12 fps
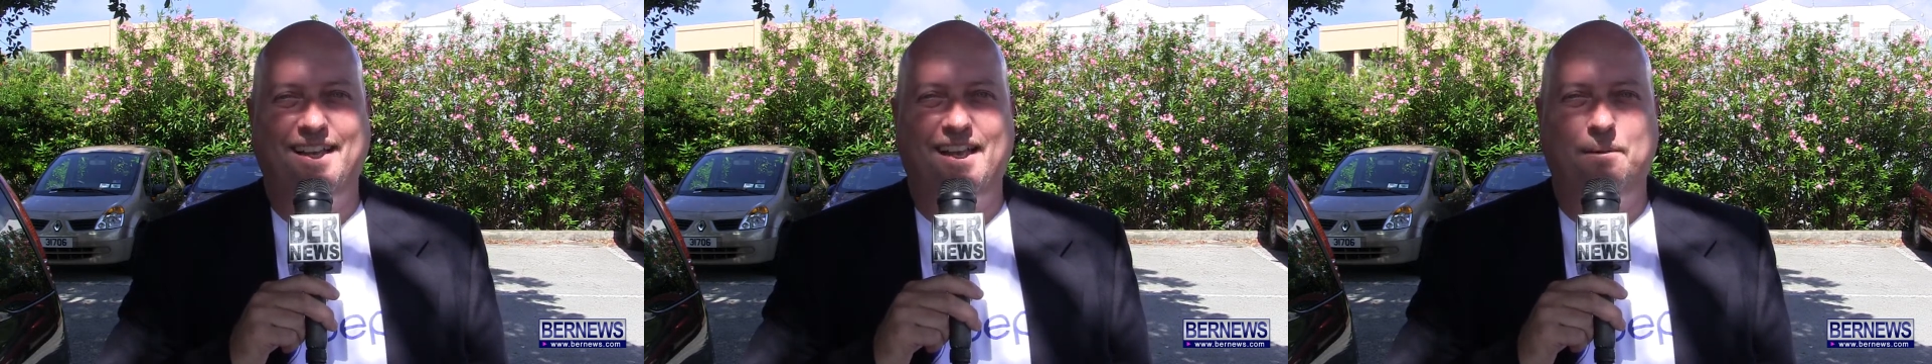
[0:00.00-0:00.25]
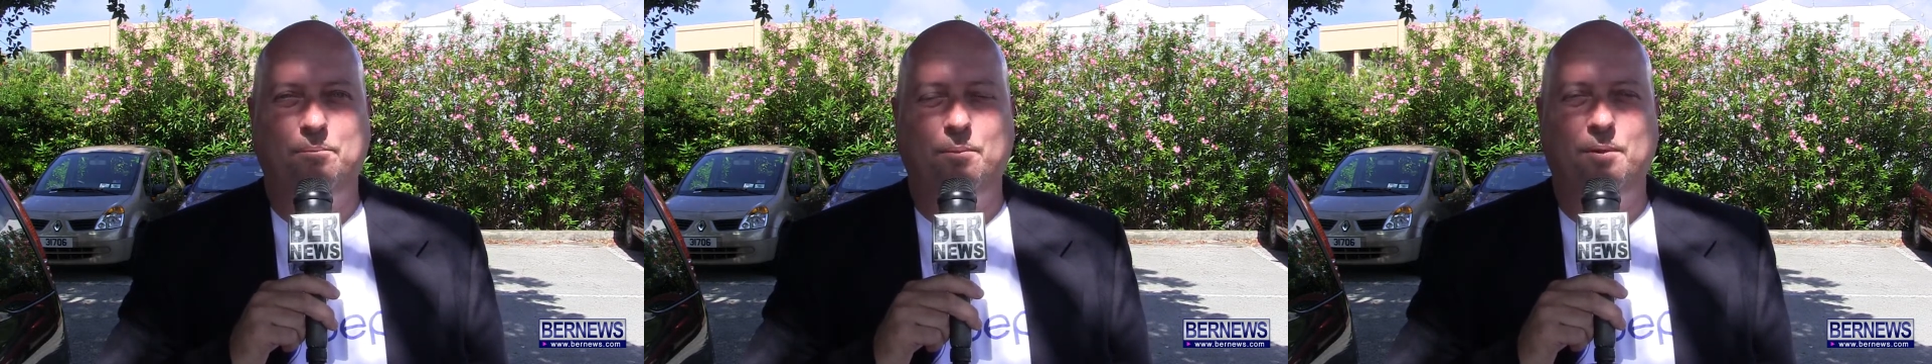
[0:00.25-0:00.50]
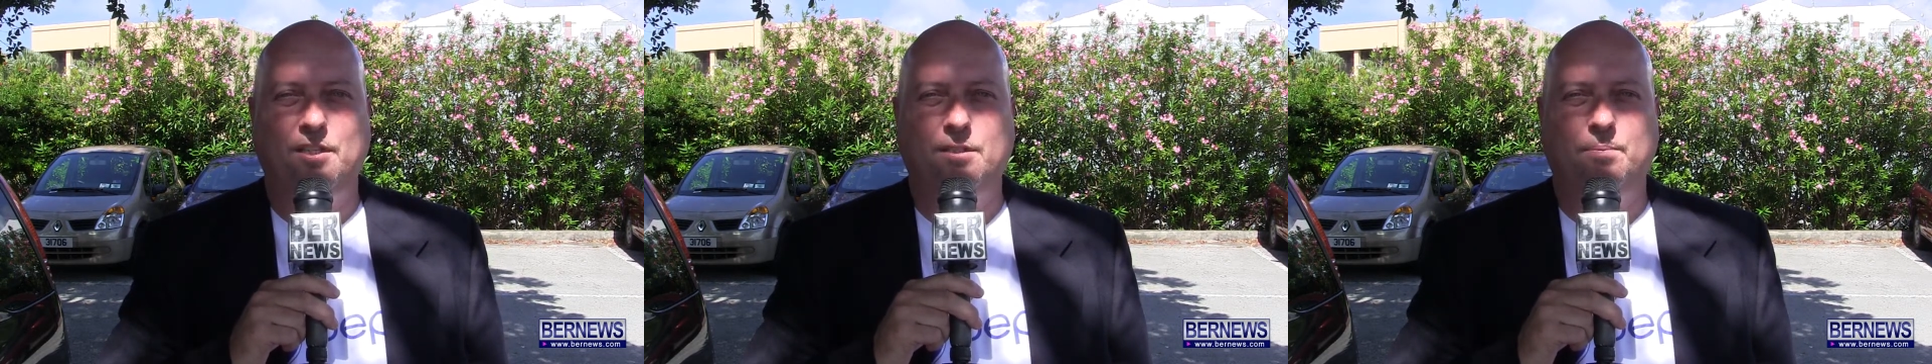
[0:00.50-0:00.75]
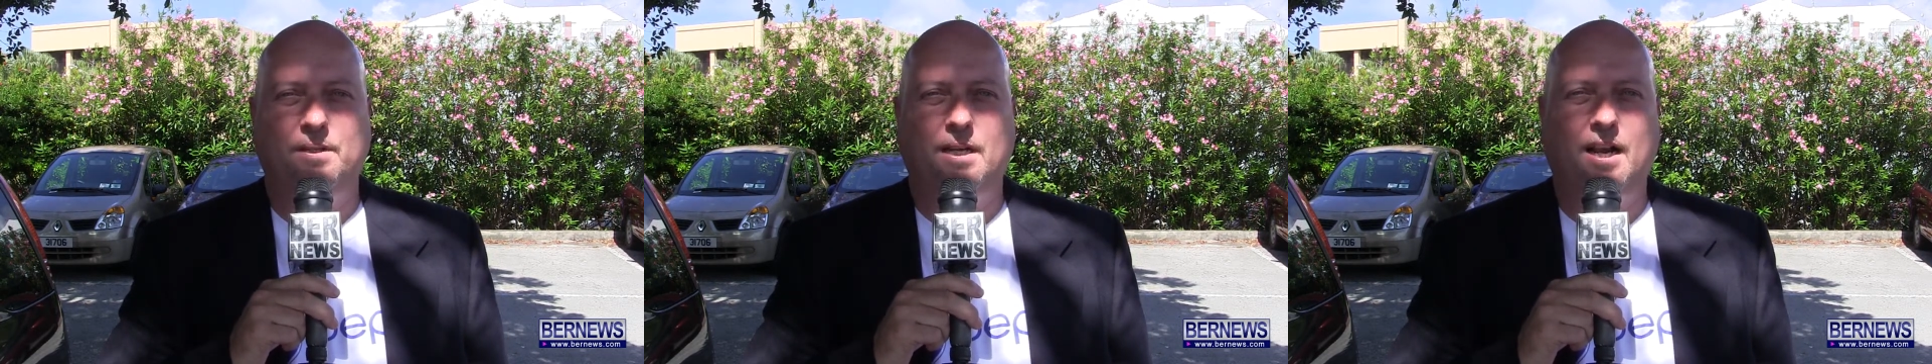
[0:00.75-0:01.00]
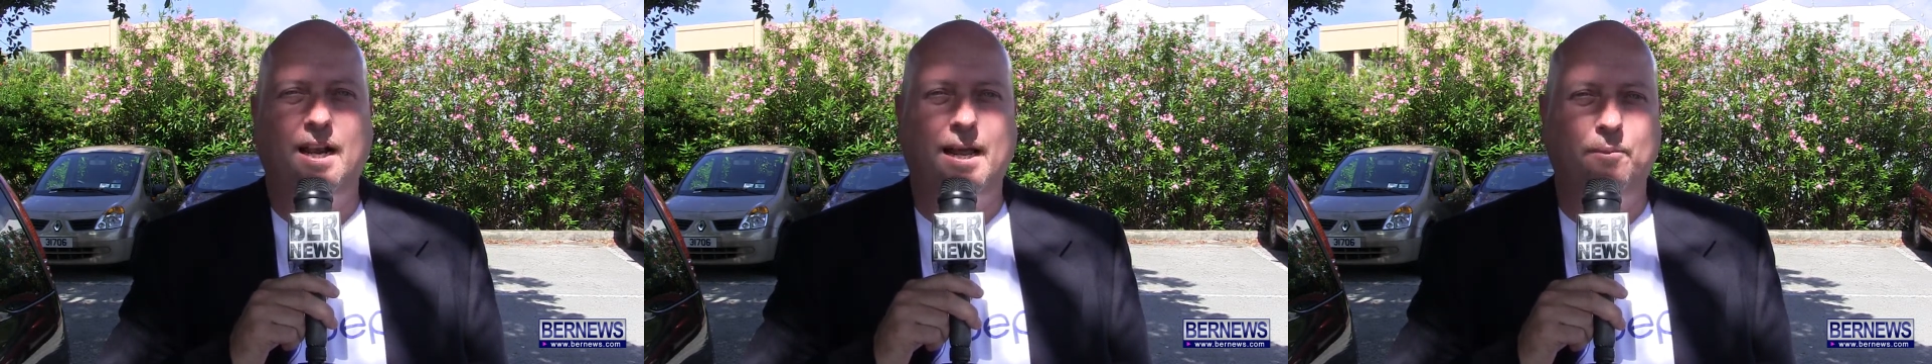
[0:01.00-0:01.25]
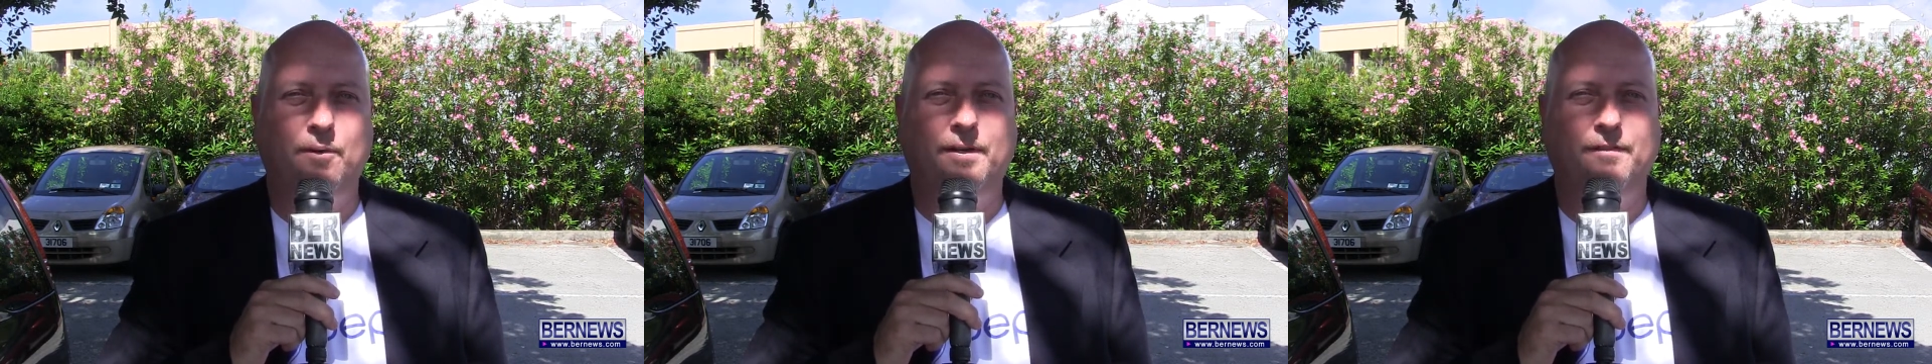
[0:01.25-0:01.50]
and Bermuda's been
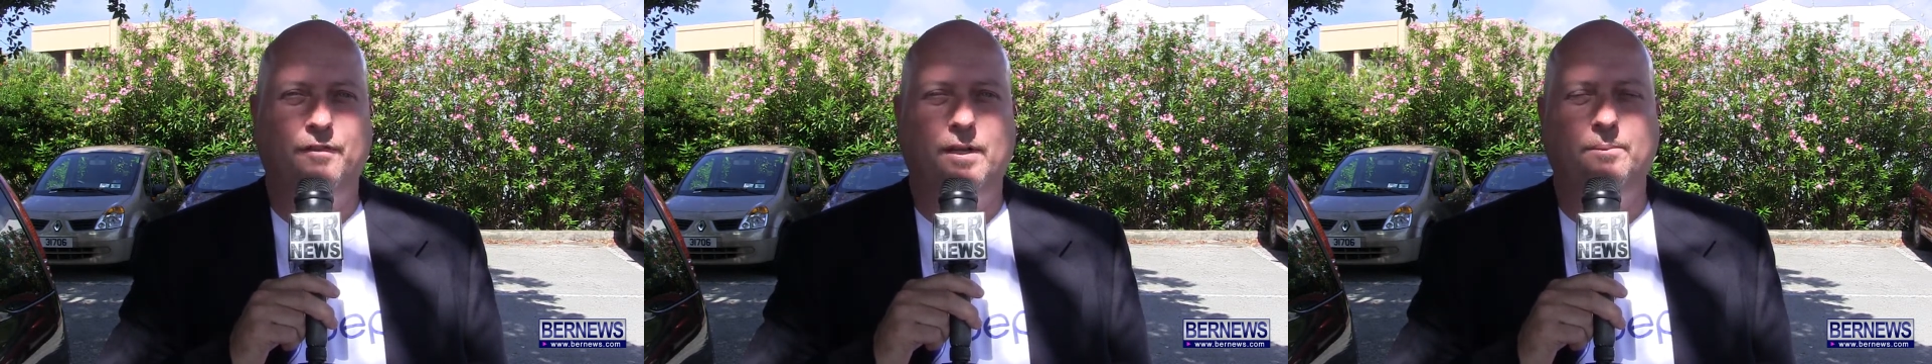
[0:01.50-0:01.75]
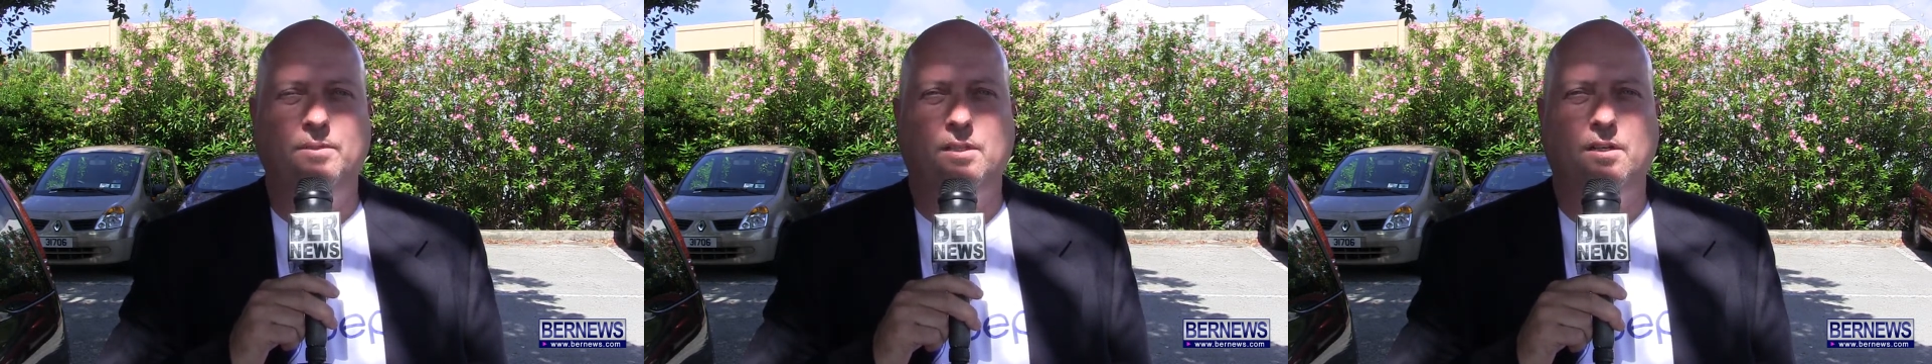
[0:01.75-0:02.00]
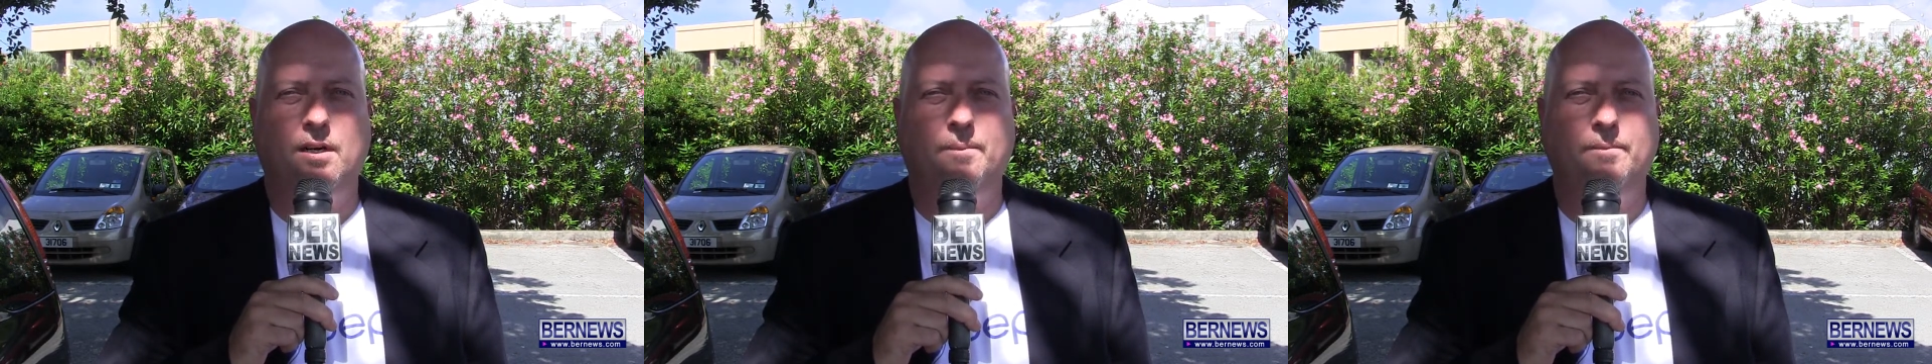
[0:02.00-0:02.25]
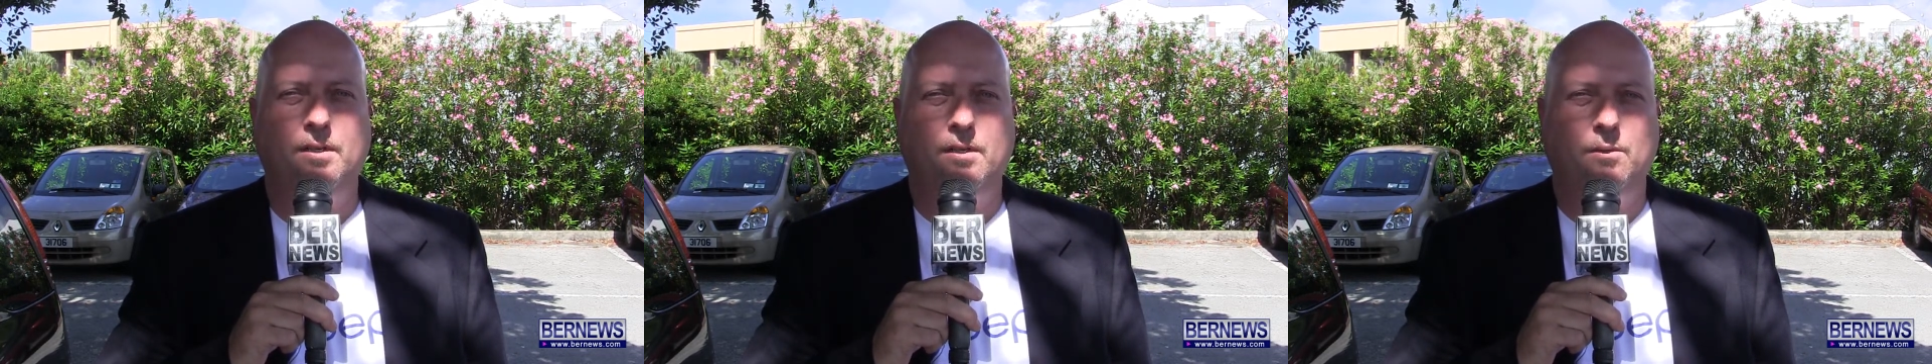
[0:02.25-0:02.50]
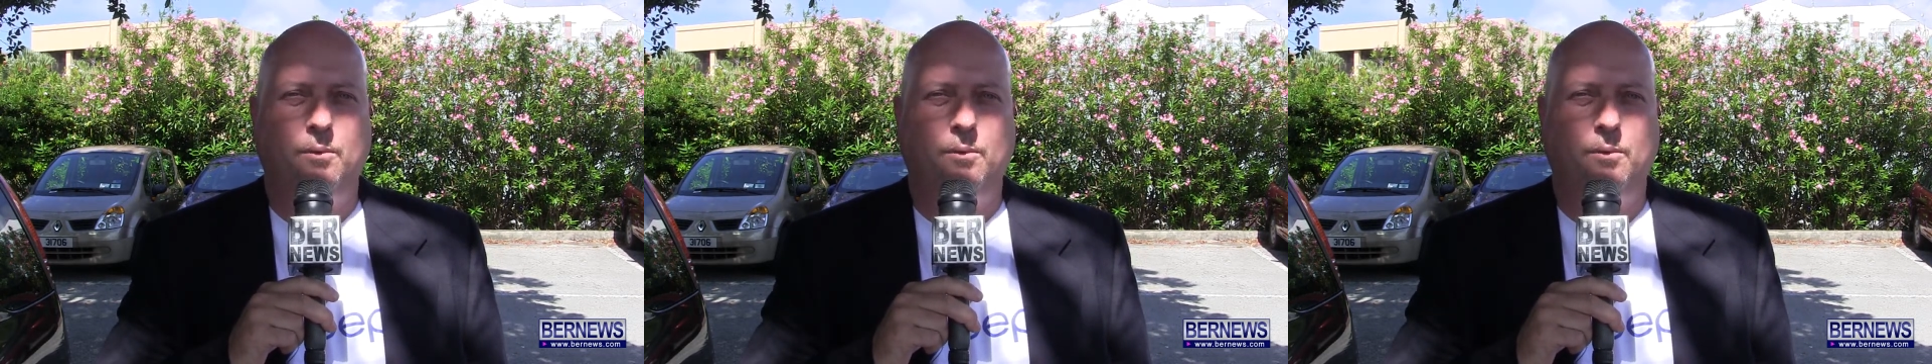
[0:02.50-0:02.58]
clamoring for him to come.